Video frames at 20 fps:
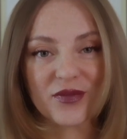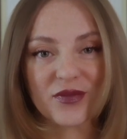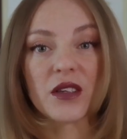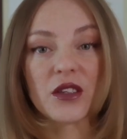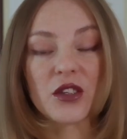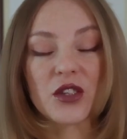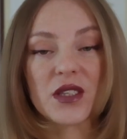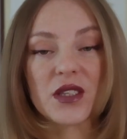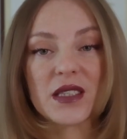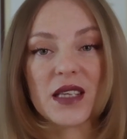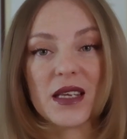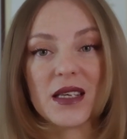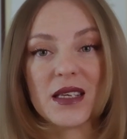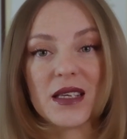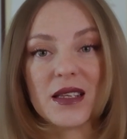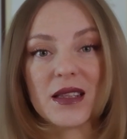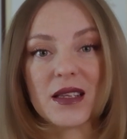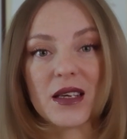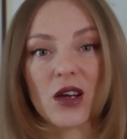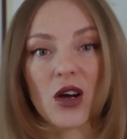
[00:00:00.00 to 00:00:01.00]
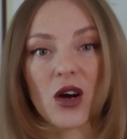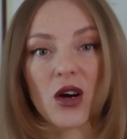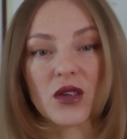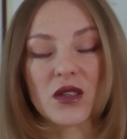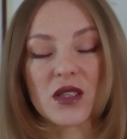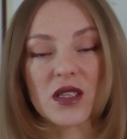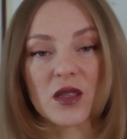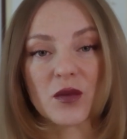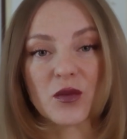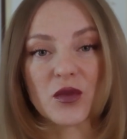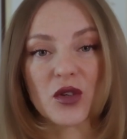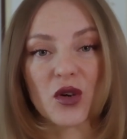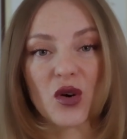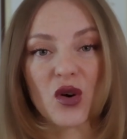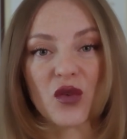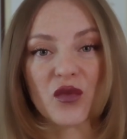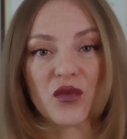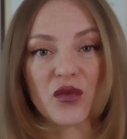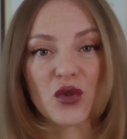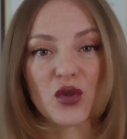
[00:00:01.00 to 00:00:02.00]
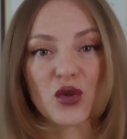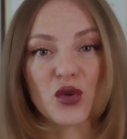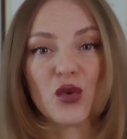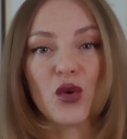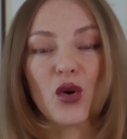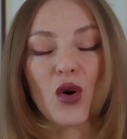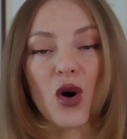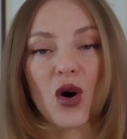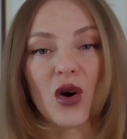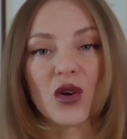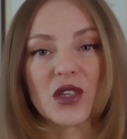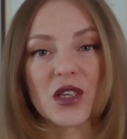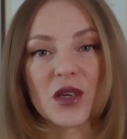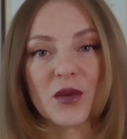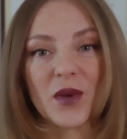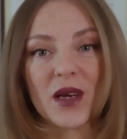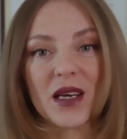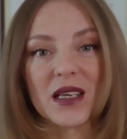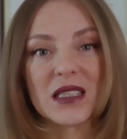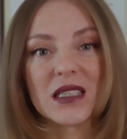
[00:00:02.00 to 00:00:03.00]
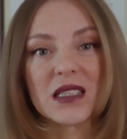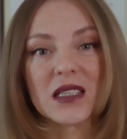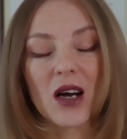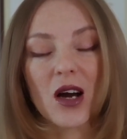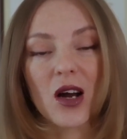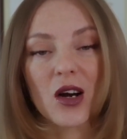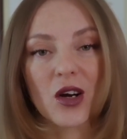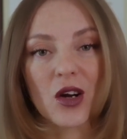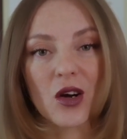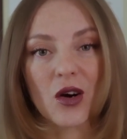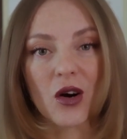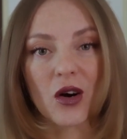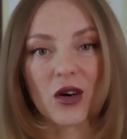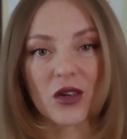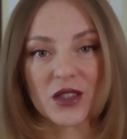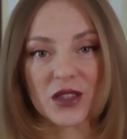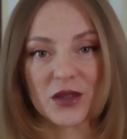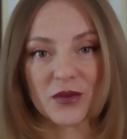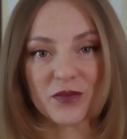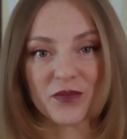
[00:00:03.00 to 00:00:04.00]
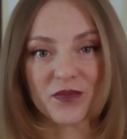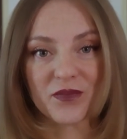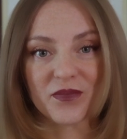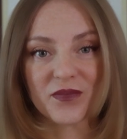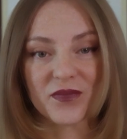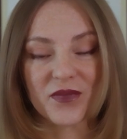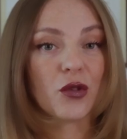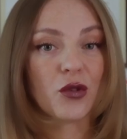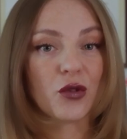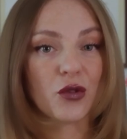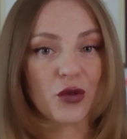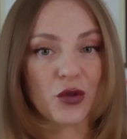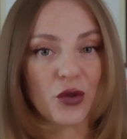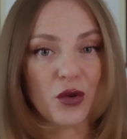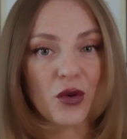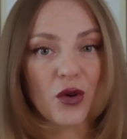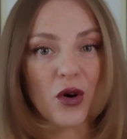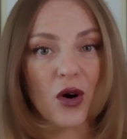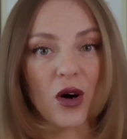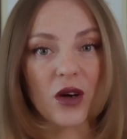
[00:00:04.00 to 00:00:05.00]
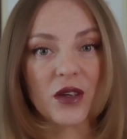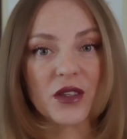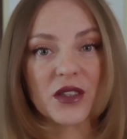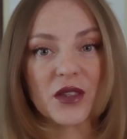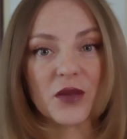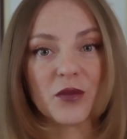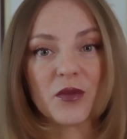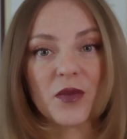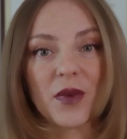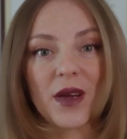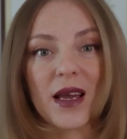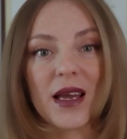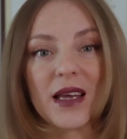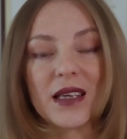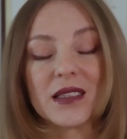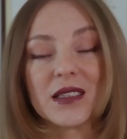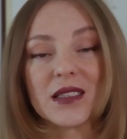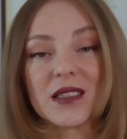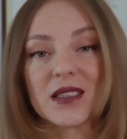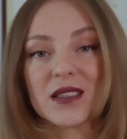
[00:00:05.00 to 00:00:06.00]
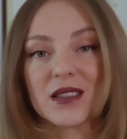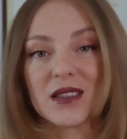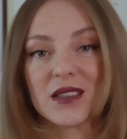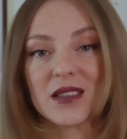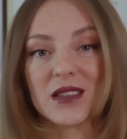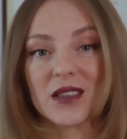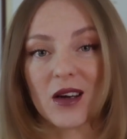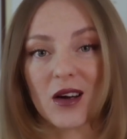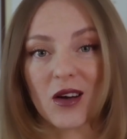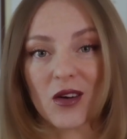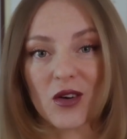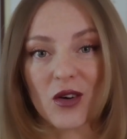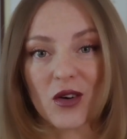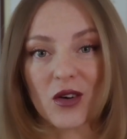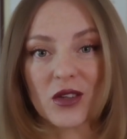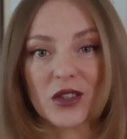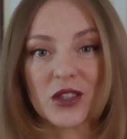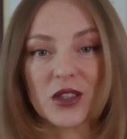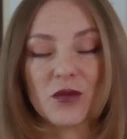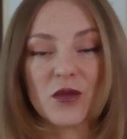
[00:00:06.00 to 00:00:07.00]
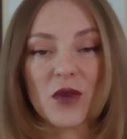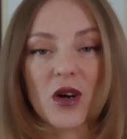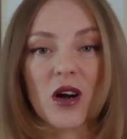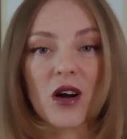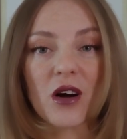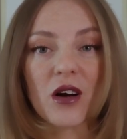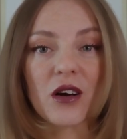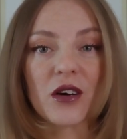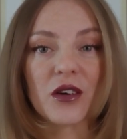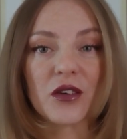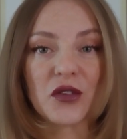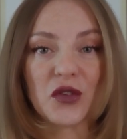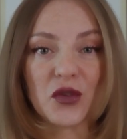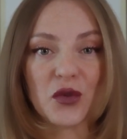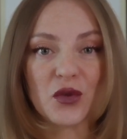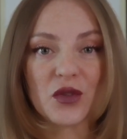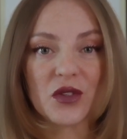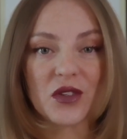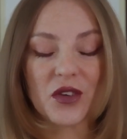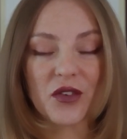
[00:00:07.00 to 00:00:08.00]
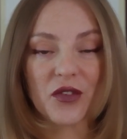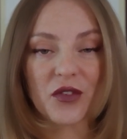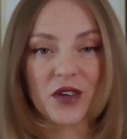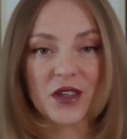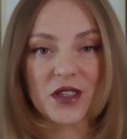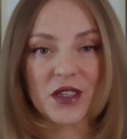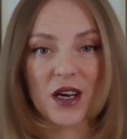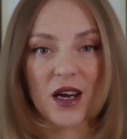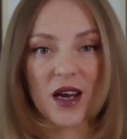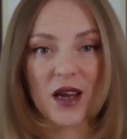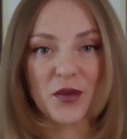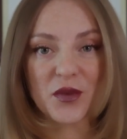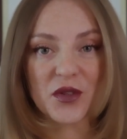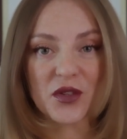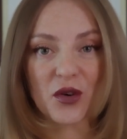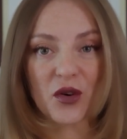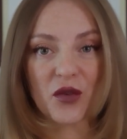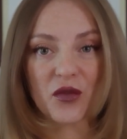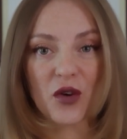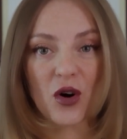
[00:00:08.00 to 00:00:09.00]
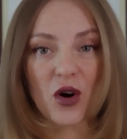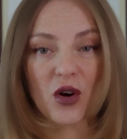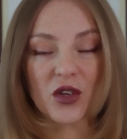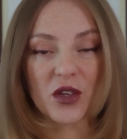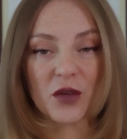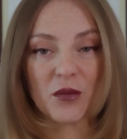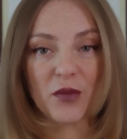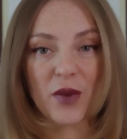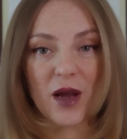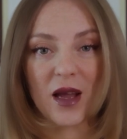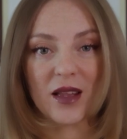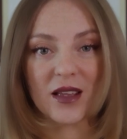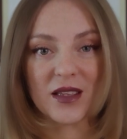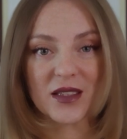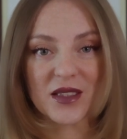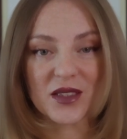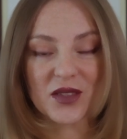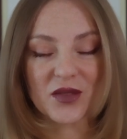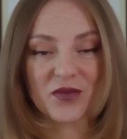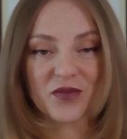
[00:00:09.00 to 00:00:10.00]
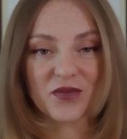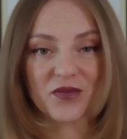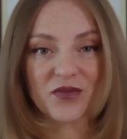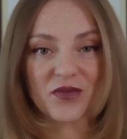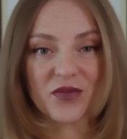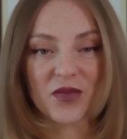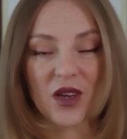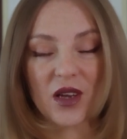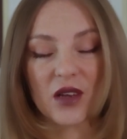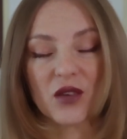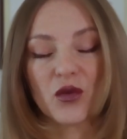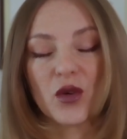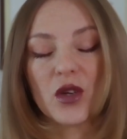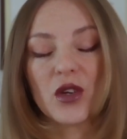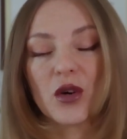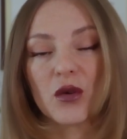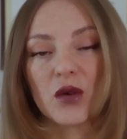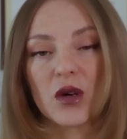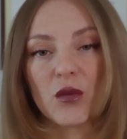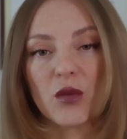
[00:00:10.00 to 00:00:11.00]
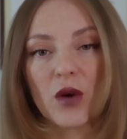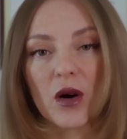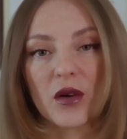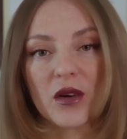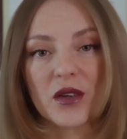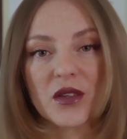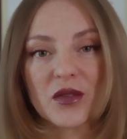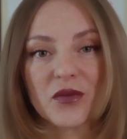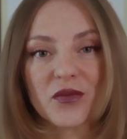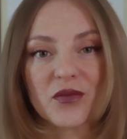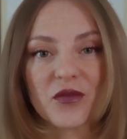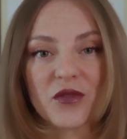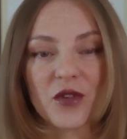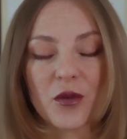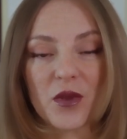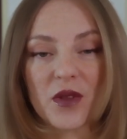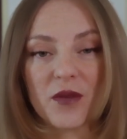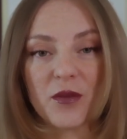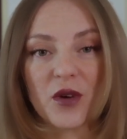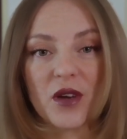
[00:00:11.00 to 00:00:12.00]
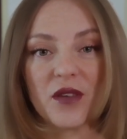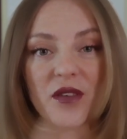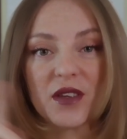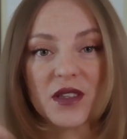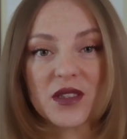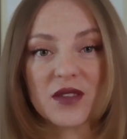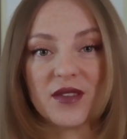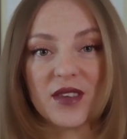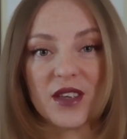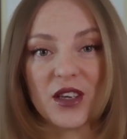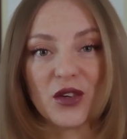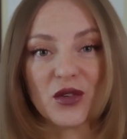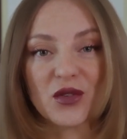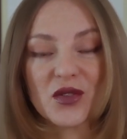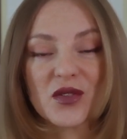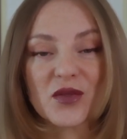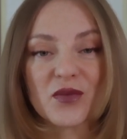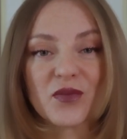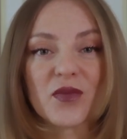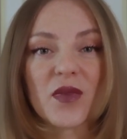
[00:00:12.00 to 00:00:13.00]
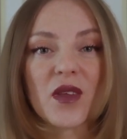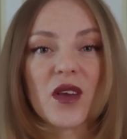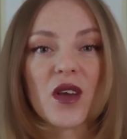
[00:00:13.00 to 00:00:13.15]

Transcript: Understanding the concept of true autumn and dark autumn. True autumn and dark autumn are two different types of autumn palettes, and we know about it from the previous videos.